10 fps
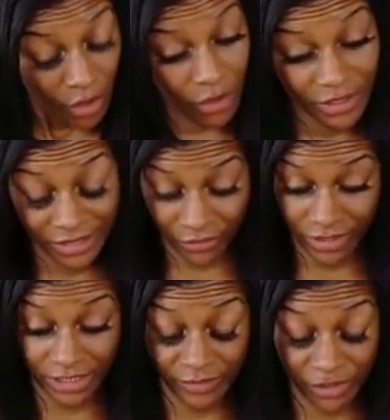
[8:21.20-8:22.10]
Okie
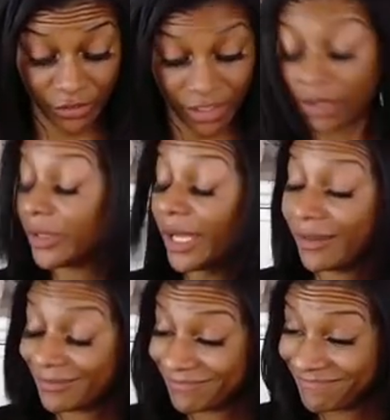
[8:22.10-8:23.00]
dokie, lemon chokey.
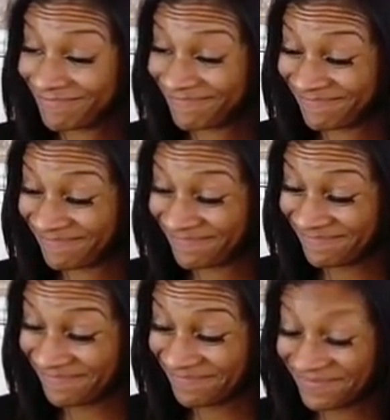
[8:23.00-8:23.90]
Okay.
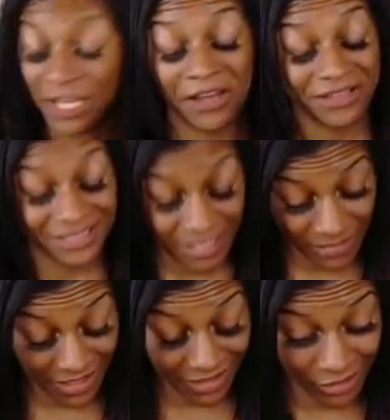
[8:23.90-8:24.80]

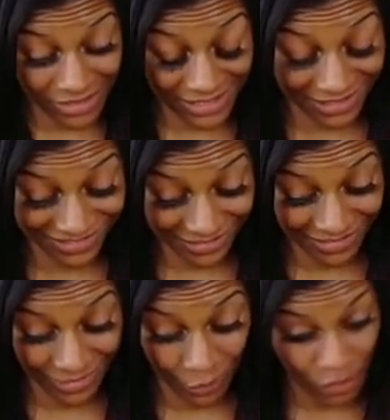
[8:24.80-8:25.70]
Something else,
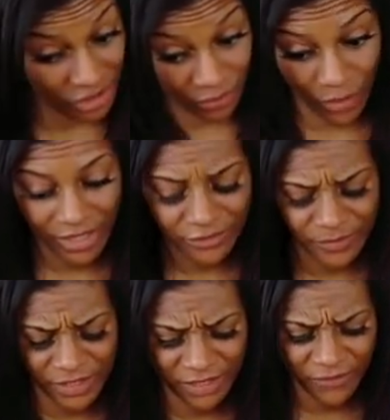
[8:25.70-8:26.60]
which is rather
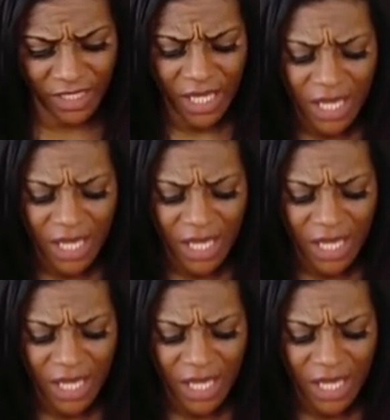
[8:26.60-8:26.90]
specific.